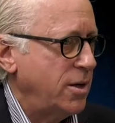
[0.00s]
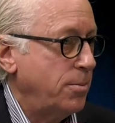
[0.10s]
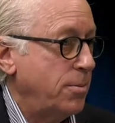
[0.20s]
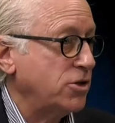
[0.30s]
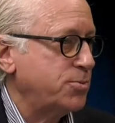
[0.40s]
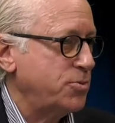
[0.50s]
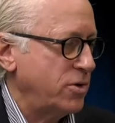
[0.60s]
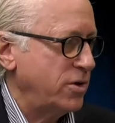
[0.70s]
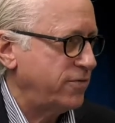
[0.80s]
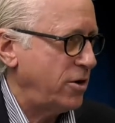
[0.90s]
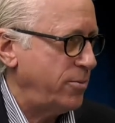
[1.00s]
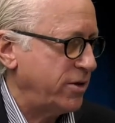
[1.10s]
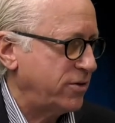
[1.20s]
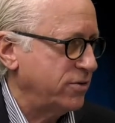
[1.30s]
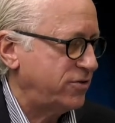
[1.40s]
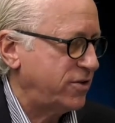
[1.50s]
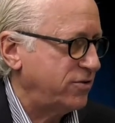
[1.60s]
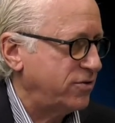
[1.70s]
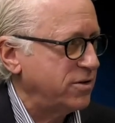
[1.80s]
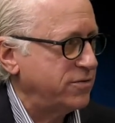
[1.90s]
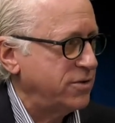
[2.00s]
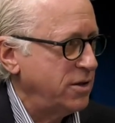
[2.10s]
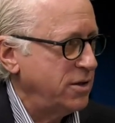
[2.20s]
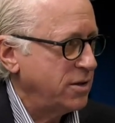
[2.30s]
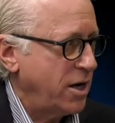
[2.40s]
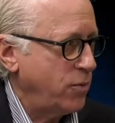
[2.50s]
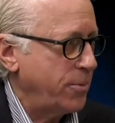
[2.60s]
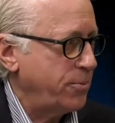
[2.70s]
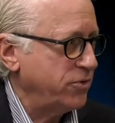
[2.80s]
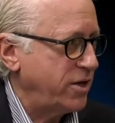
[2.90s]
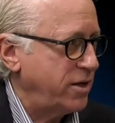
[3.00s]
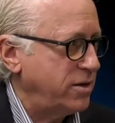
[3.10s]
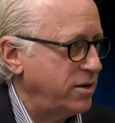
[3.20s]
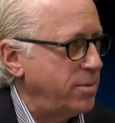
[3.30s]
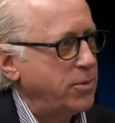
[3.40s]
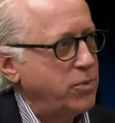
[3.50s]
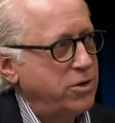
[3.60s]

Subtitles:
much more environmentally sensitive, I represented them, and we